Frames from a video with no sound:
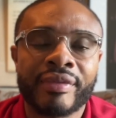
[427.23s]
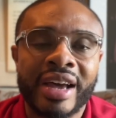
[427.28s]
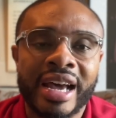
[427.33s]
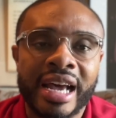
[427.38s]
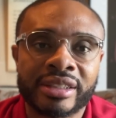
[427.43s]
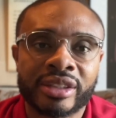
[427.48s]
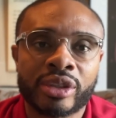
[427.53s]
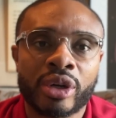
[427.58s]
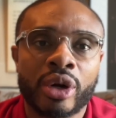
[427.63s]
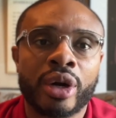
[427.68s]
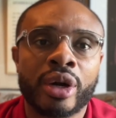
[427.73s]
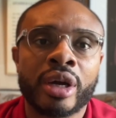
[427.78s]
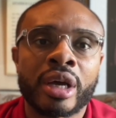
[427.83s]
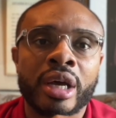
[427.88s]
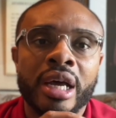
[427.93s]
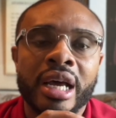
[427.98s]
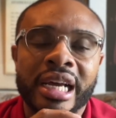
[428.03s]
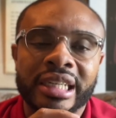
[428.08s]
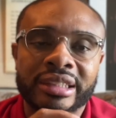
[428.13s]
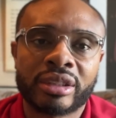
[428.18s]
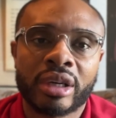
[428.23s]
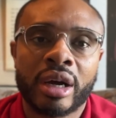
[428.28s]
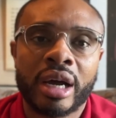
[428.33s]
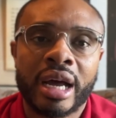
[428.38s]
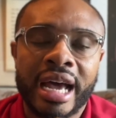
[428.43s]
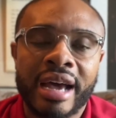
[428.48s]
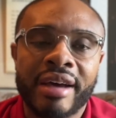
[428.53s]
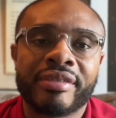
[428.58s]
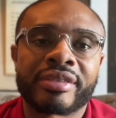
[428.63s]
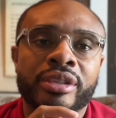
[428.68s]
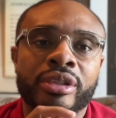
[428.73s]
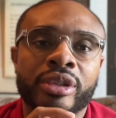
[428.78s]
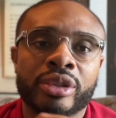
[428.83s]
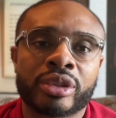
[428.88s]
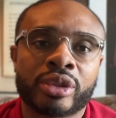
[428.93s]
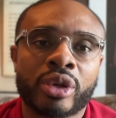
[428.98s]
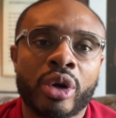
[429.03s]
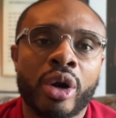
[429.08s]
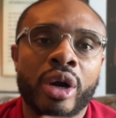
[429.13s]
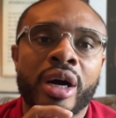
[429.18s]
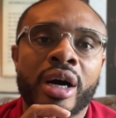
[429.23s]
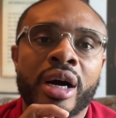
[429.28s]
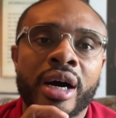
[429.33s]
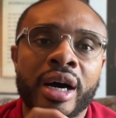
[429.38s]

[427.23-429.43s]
I had to start